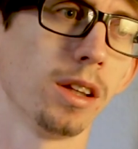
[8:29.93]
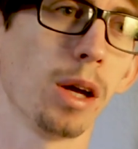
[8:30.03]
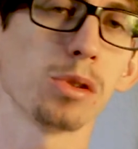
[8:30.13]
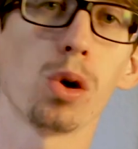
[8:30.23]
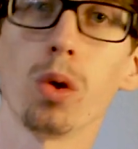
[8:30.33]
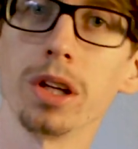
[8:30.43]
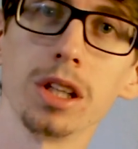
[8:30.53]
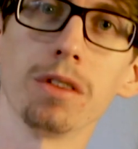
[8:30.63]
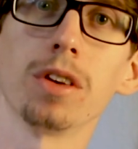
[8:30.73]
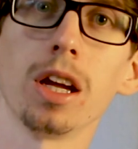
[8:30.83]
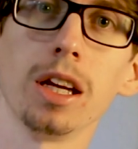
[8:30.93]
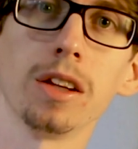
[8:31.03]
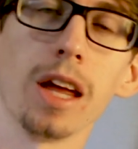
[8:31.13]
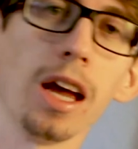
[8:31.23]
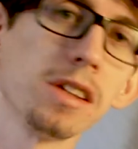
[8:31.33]
that was the whole idea of
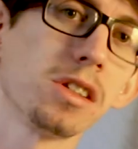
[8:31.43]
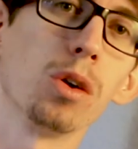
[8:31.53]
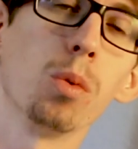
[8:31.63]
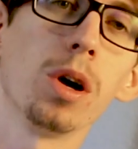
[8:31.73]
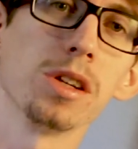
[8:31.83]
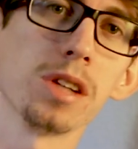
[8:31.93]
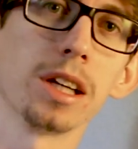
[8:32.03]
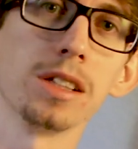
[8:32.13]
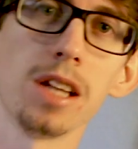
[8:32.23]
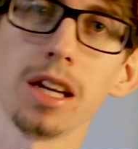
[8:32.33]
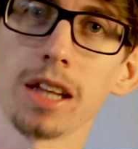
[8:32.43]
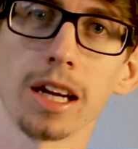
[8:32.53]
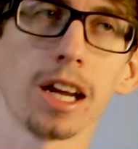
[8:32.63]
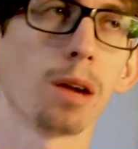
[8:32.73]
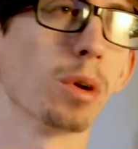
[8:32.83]
getting the SL1 is I could take
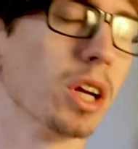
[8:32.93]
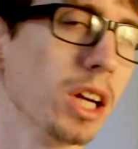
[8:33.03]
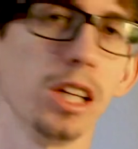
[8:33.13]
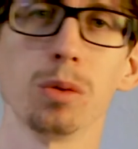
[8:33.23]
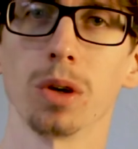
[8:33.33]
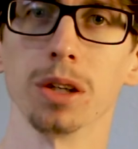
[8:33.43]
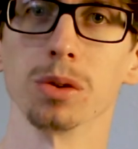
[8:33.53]
that camera anywhere.